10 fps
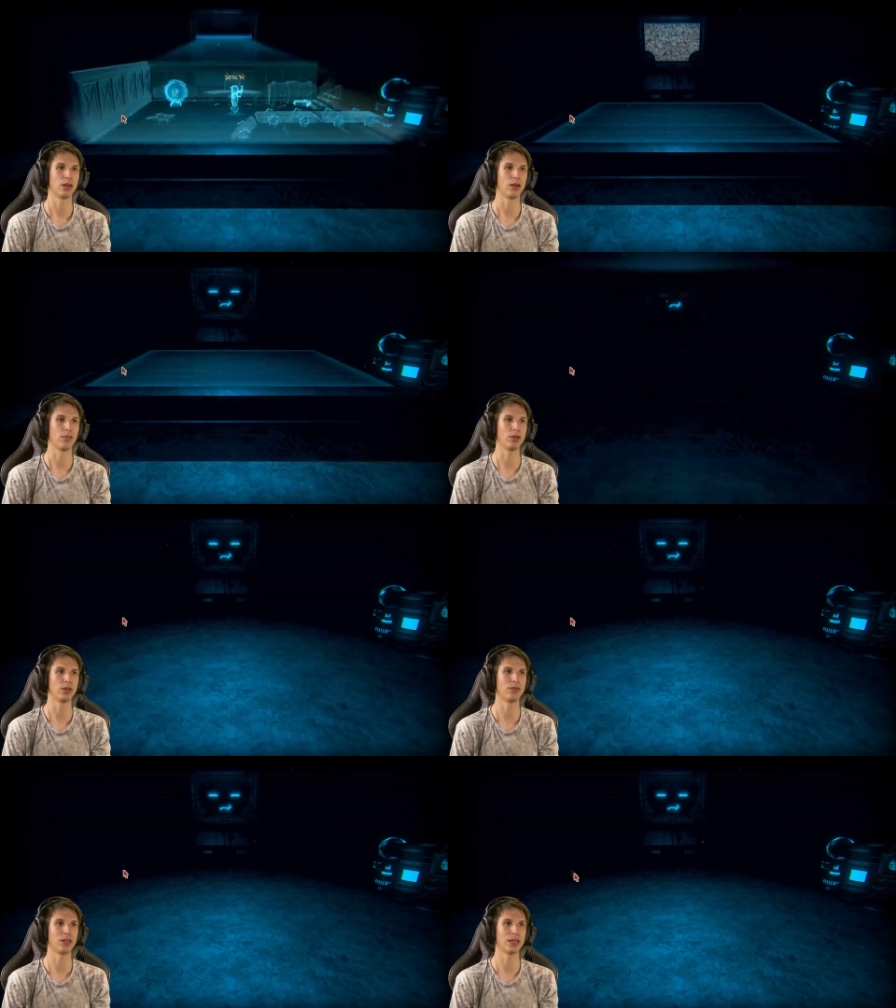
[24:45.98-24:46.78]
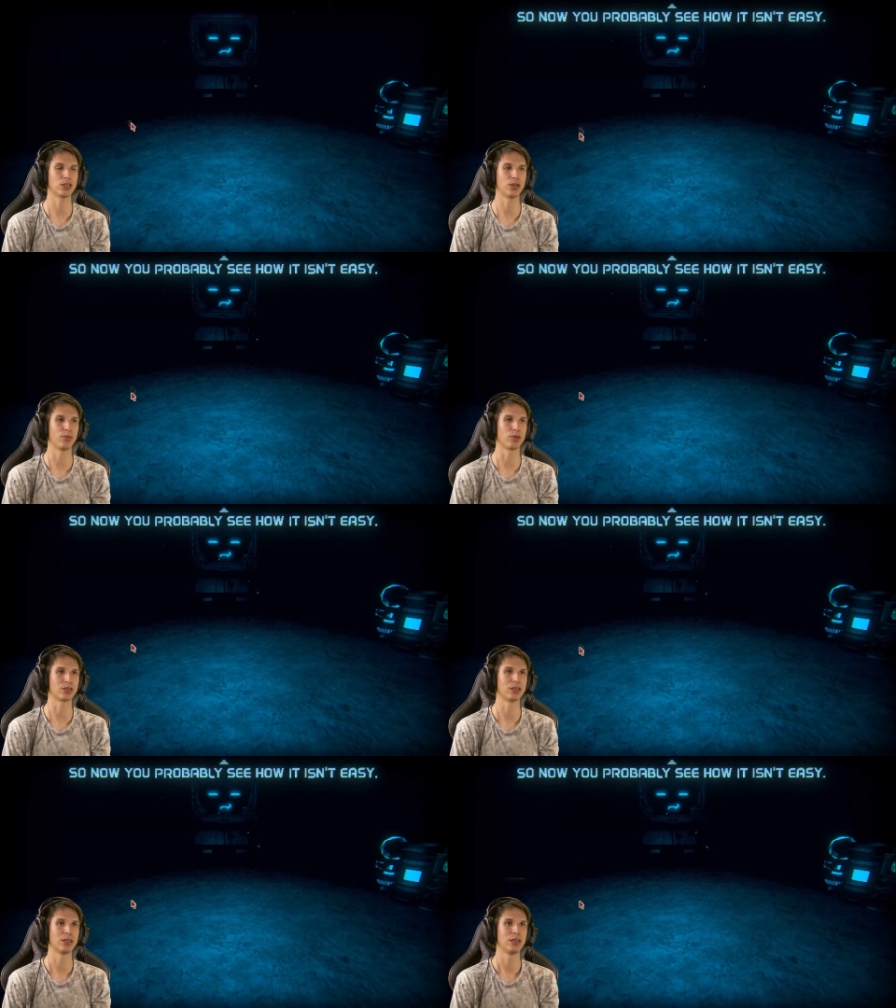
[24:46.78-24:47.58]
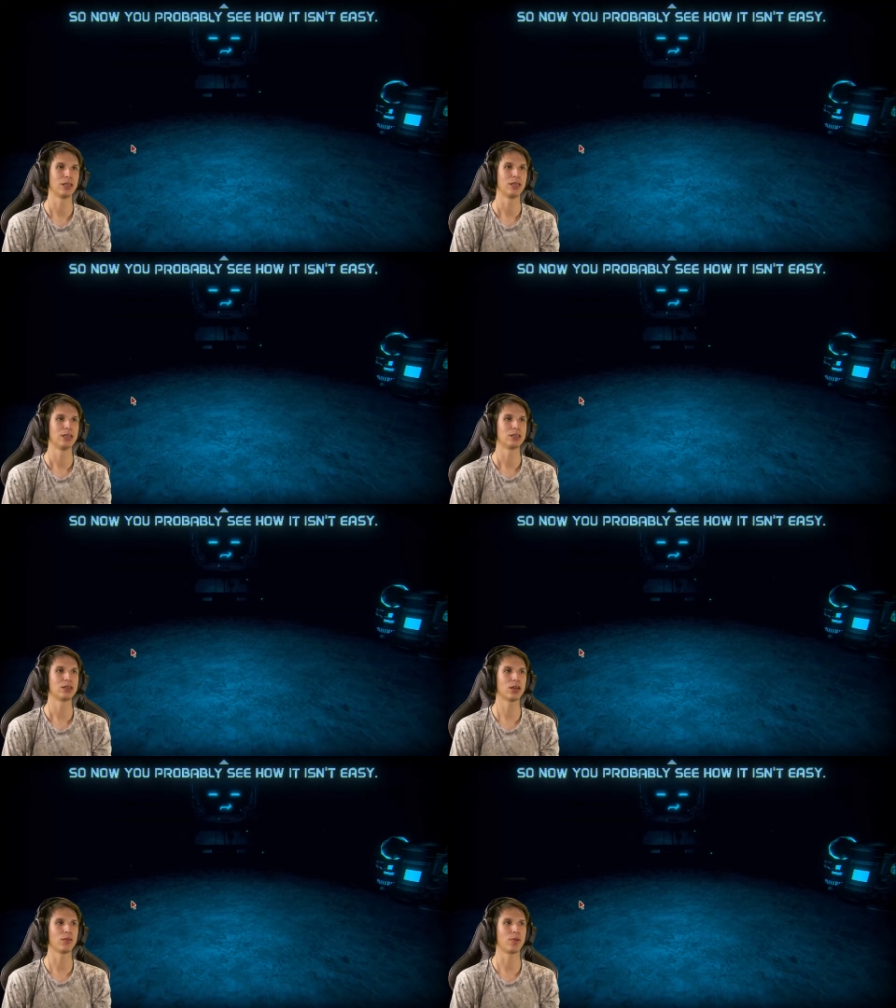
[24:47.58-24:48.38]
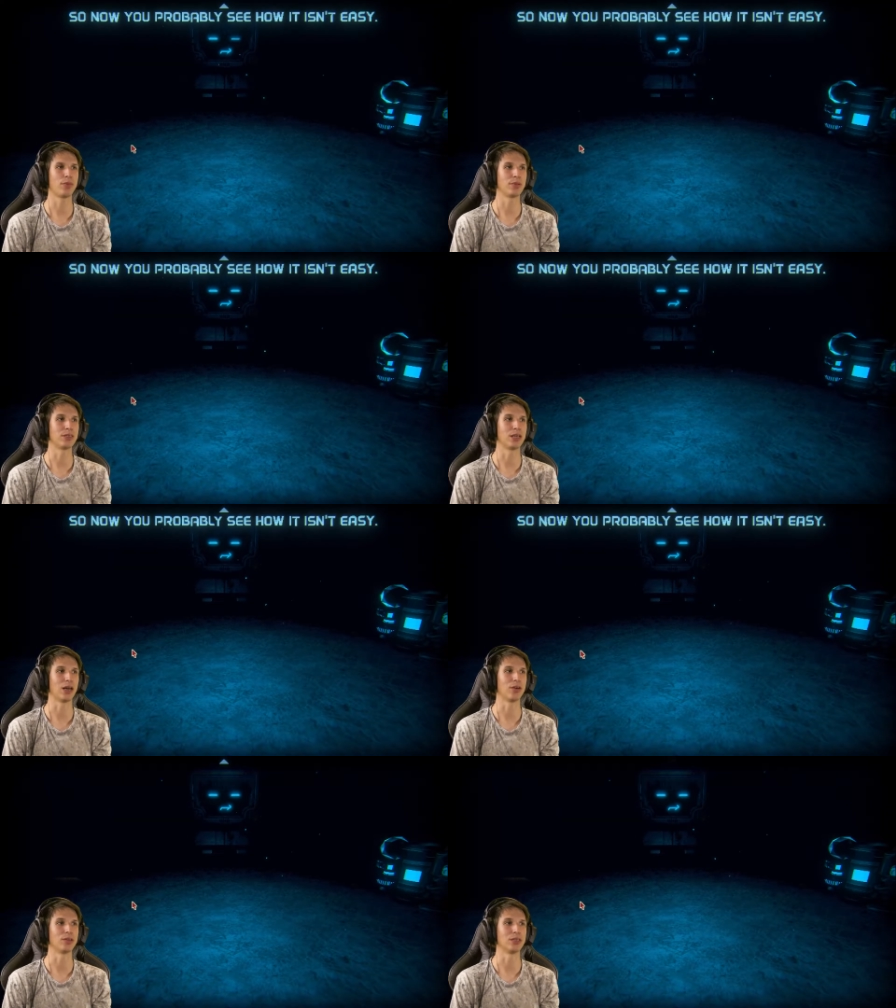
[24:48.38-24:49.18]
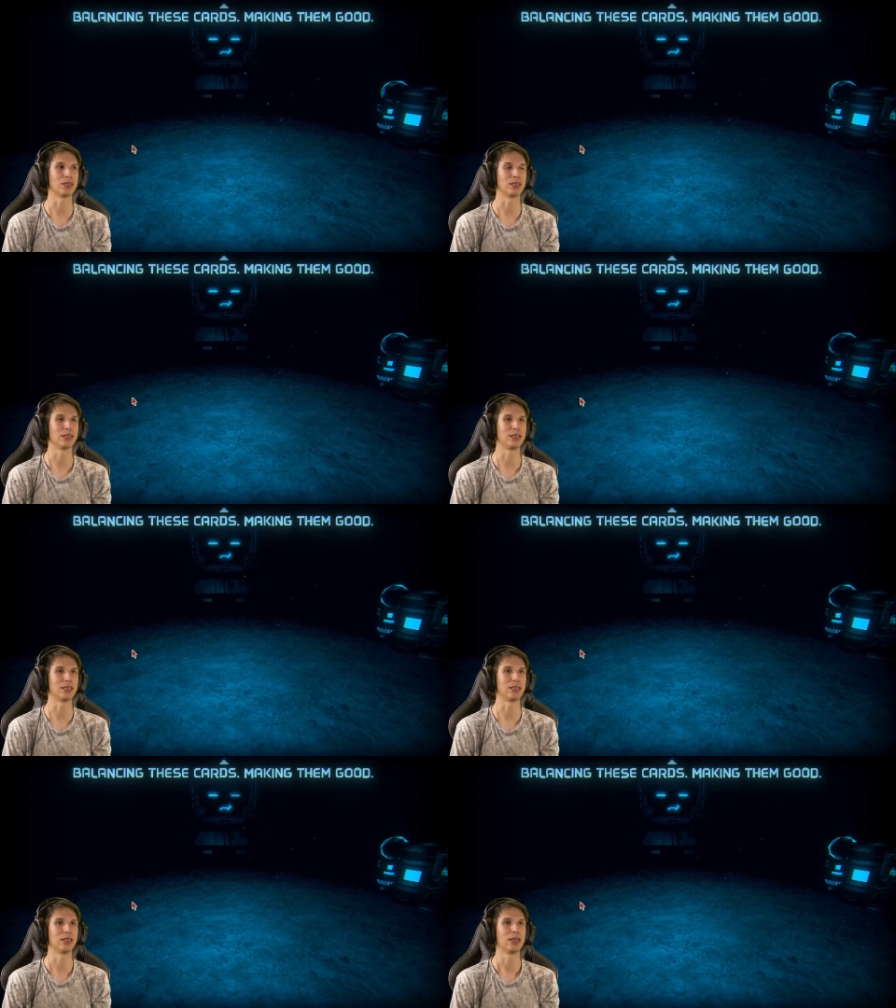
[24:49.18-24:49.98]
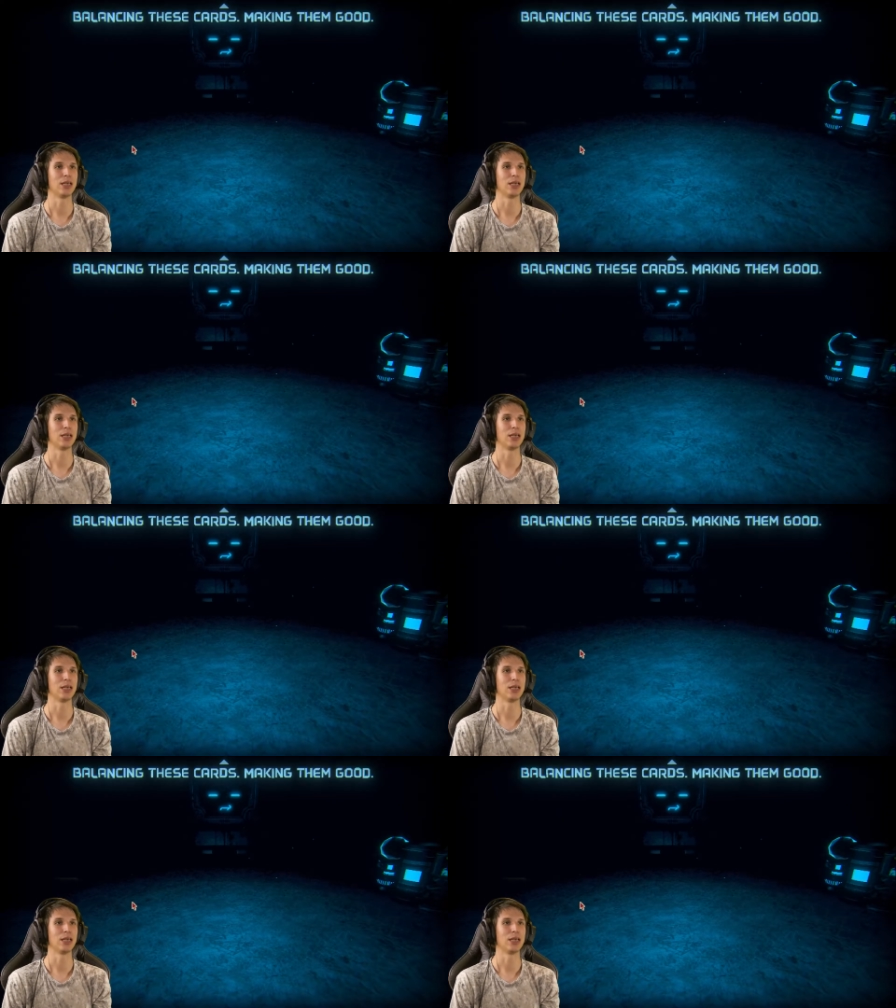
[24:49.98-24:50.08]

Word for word: I wonder if that actually works. So now I'll probably see how it isn't easy.